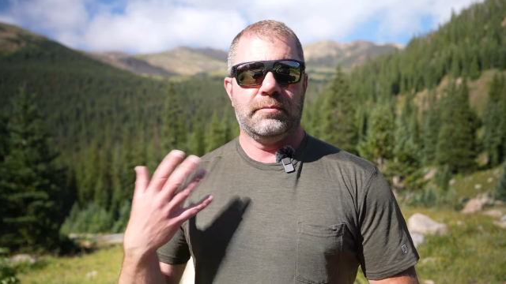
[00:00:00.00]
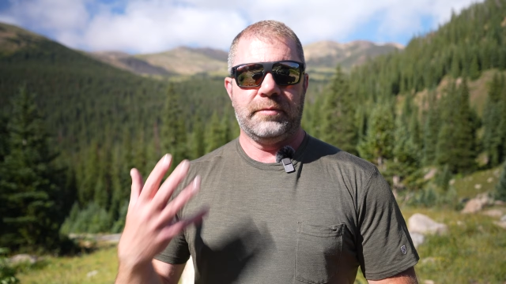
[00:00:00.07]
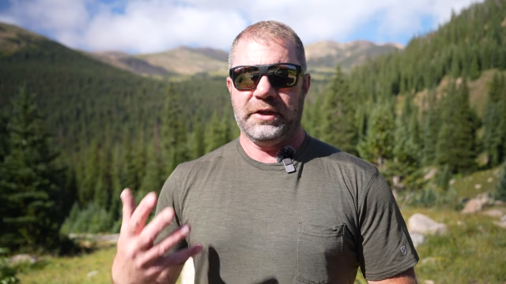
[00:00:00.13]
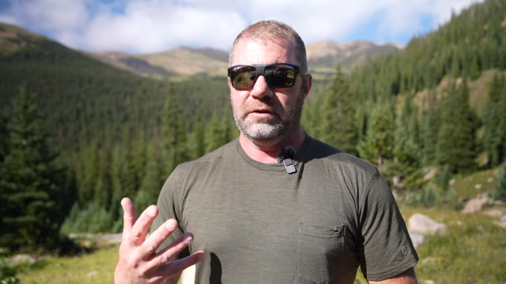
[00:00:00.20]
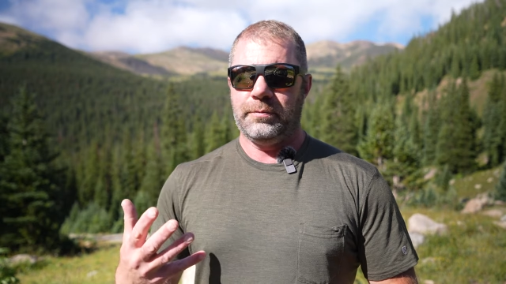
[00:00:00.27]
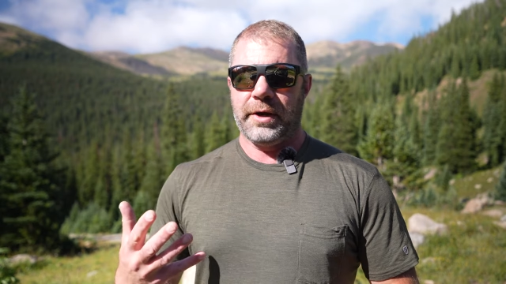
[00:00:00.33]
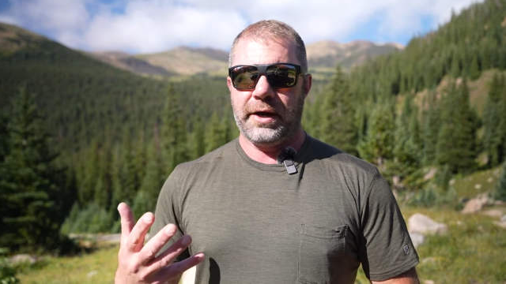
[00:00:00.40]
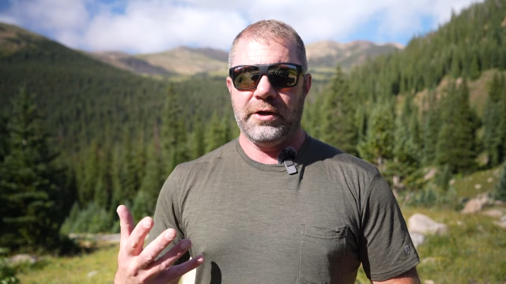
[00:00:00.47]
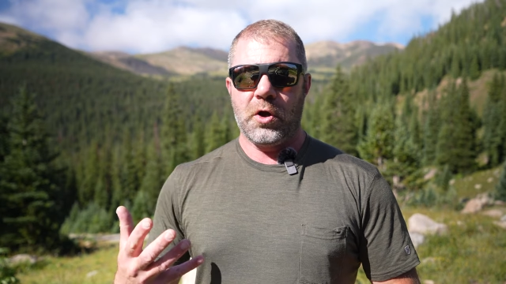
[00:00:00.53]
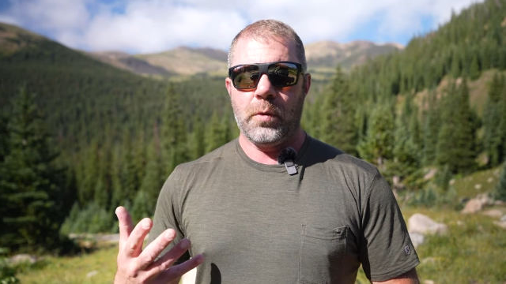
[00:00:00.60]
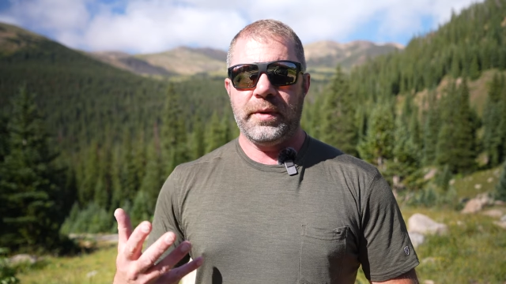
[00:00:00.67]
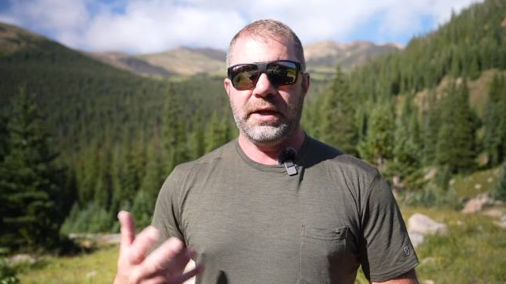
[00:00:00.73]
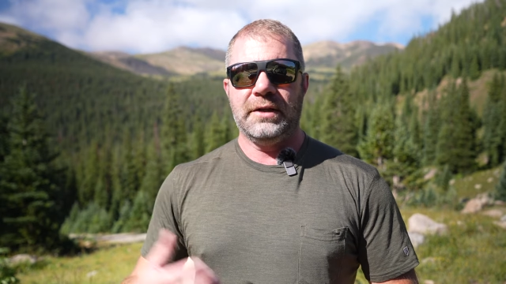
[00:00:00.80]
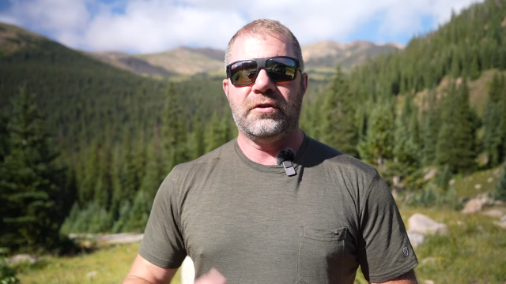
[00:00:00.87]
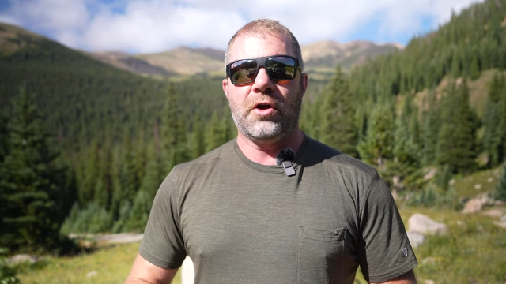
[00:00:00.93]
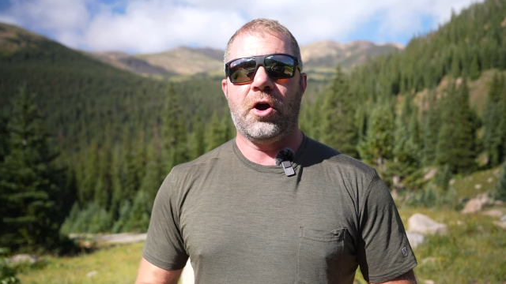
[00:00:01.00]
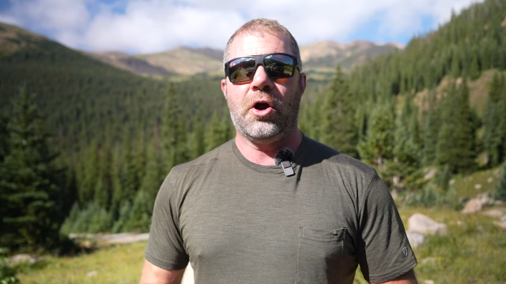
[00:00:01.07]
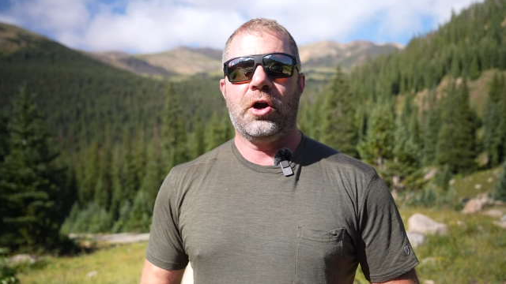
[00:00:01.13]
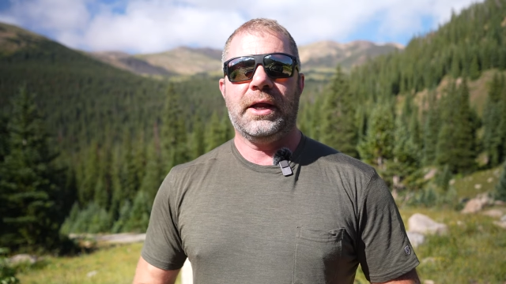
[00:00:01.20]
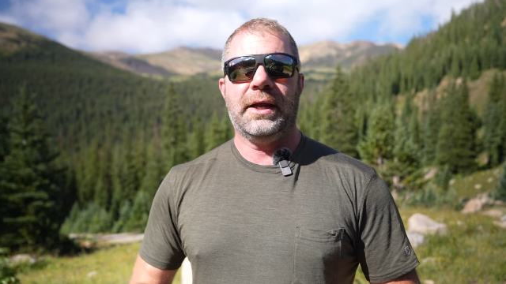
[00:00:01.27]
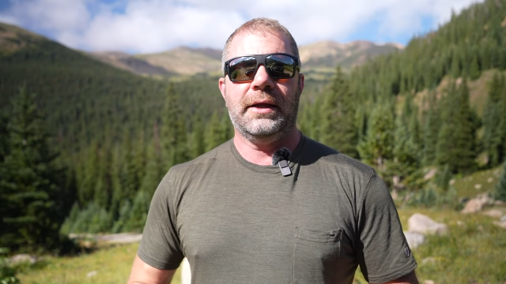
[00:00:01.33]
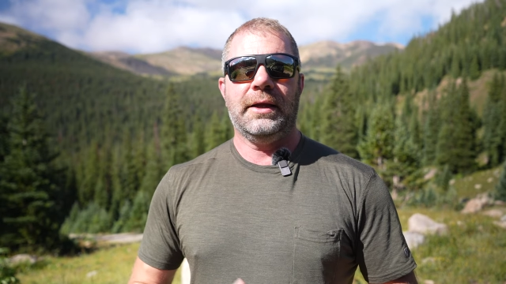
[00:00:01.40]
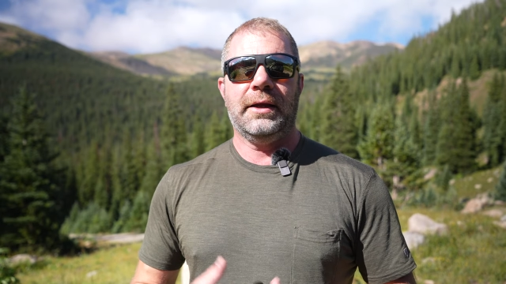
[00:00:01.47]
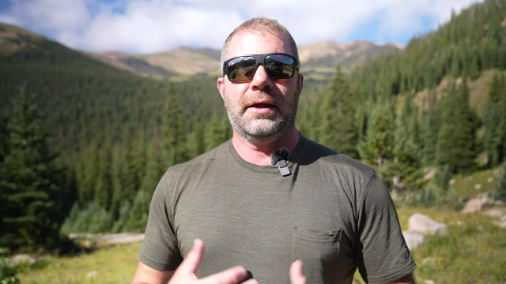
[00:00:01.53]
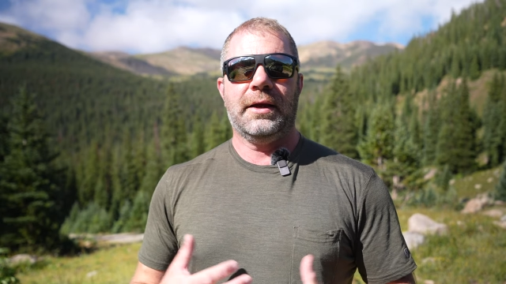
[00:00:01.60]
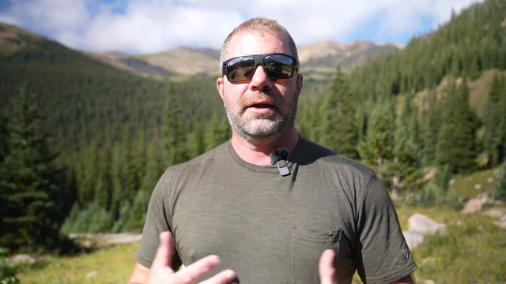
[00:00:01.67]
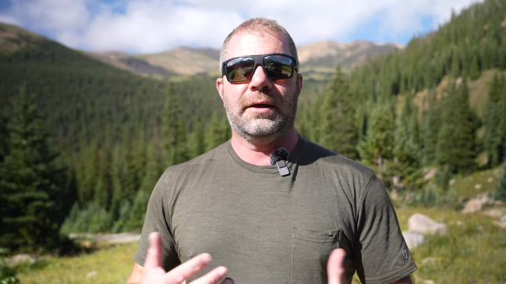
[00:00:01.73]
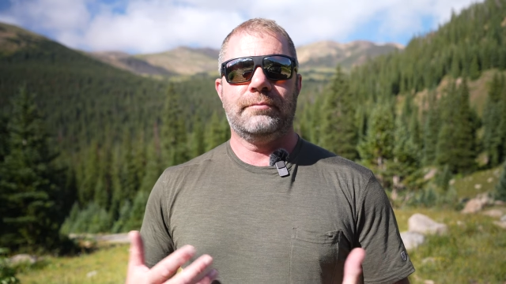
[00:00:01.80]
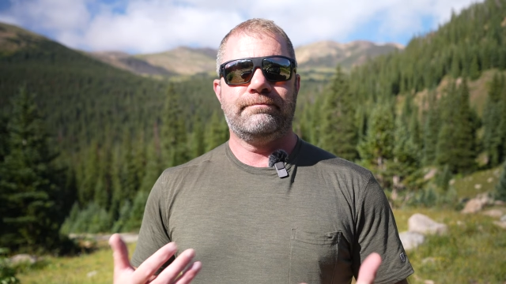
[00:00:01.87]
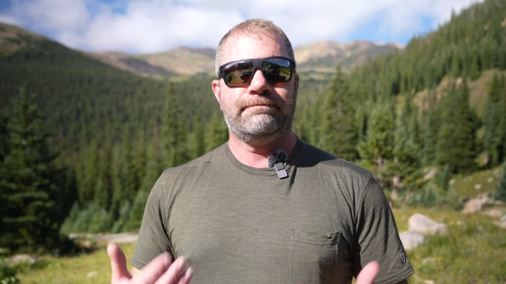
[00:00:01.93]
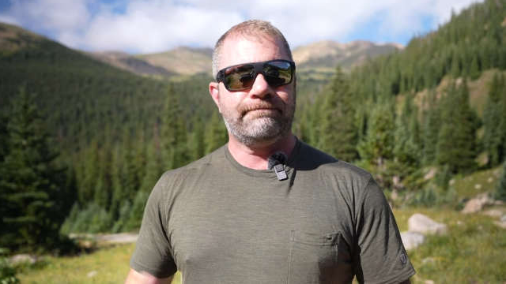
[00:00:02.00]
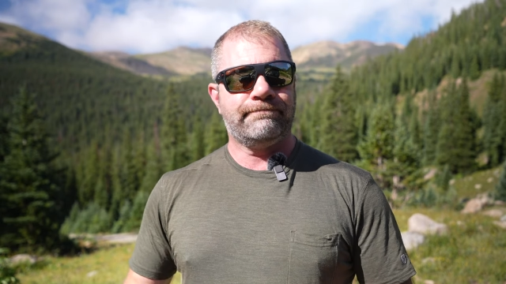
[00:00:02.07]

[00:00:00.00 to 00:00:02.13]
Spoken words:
These by no means are a